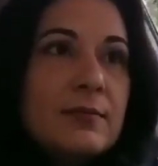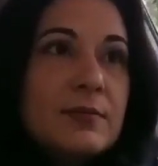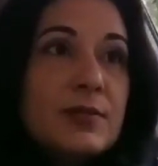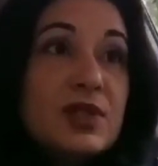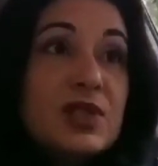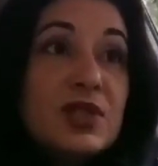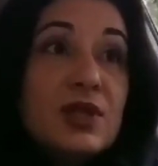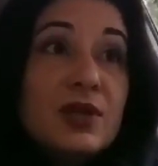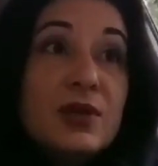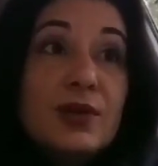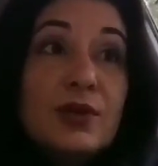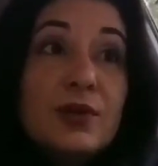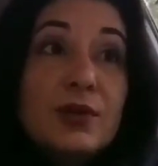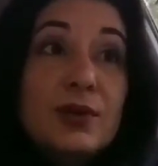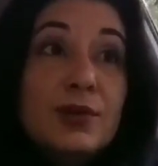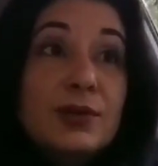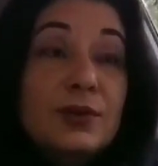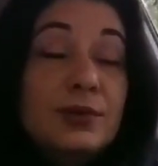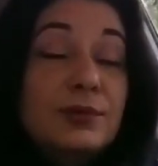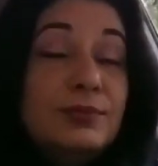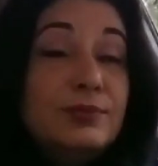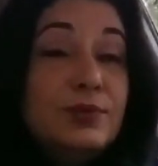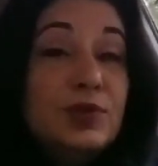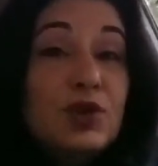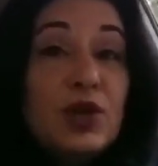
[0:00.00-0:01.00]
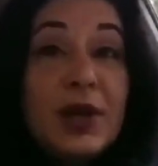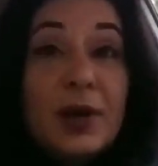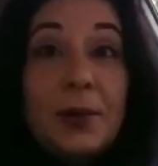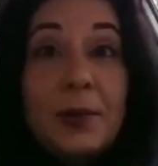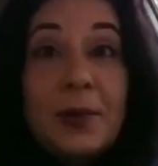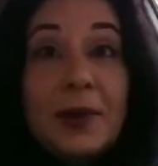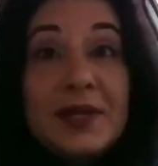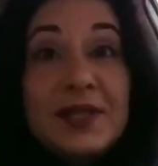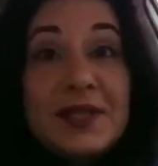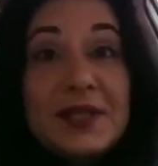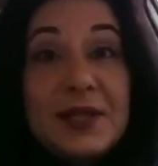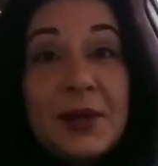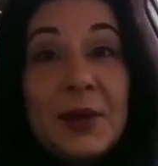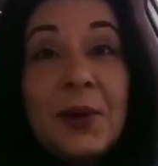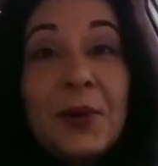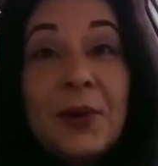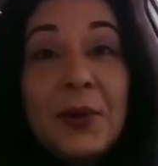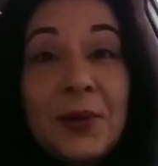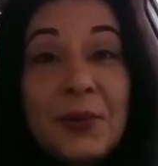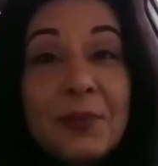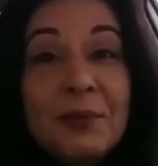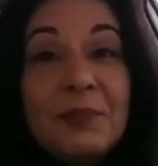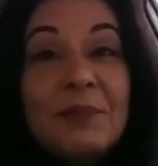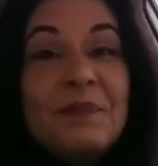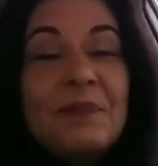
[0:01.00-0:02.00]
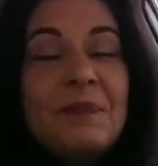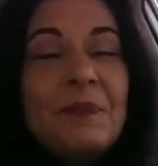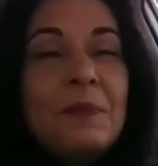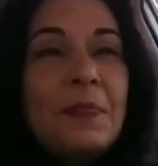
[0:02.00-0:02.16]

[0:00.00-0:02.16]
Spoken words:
So try to race it home.